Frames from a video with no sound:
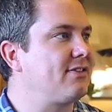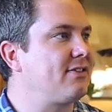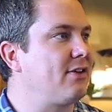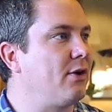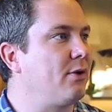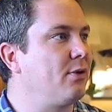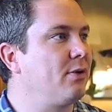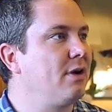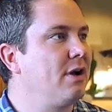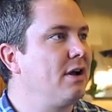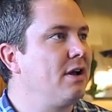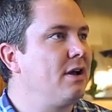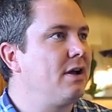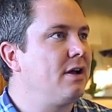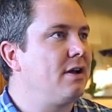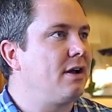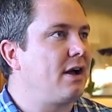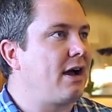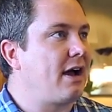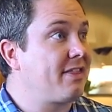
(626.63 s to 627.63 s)
So
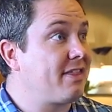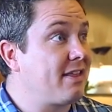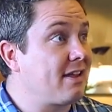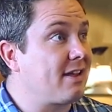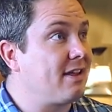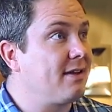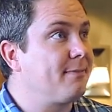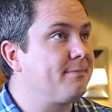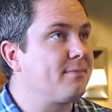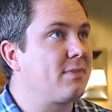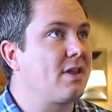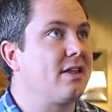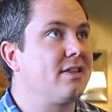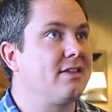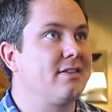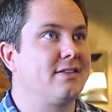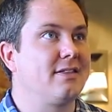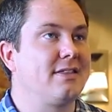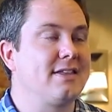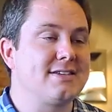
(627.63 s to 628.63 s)
I think
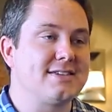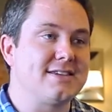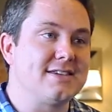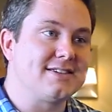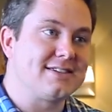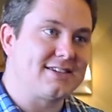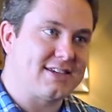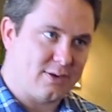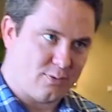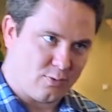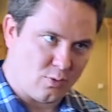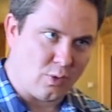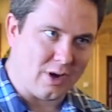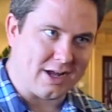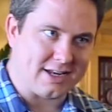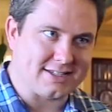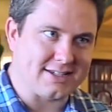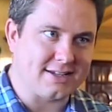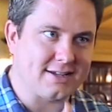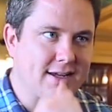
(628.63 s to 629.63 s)
this is
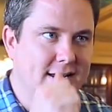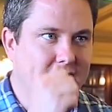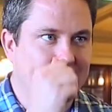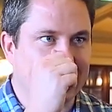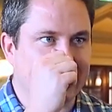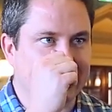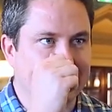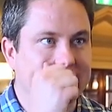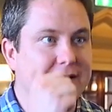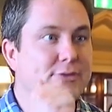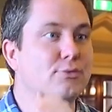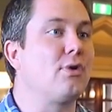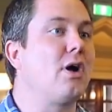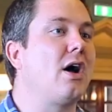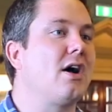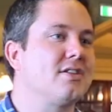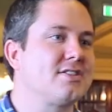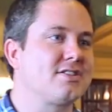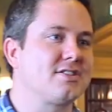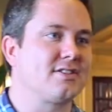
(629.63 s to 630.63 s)
what Lee
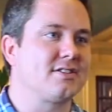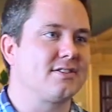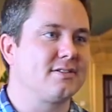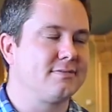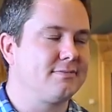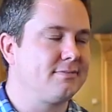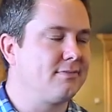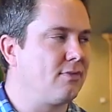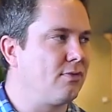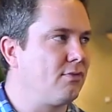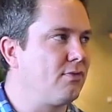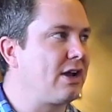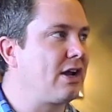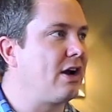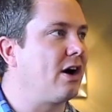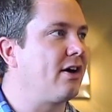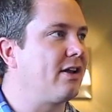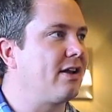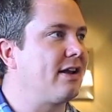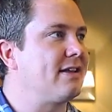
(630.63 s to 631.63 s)
Rost
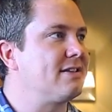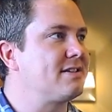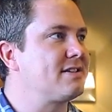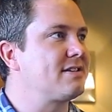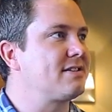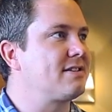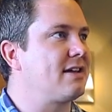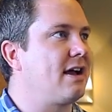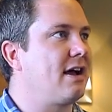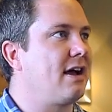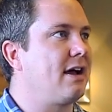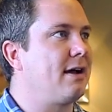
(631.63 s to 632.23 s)
regarded as,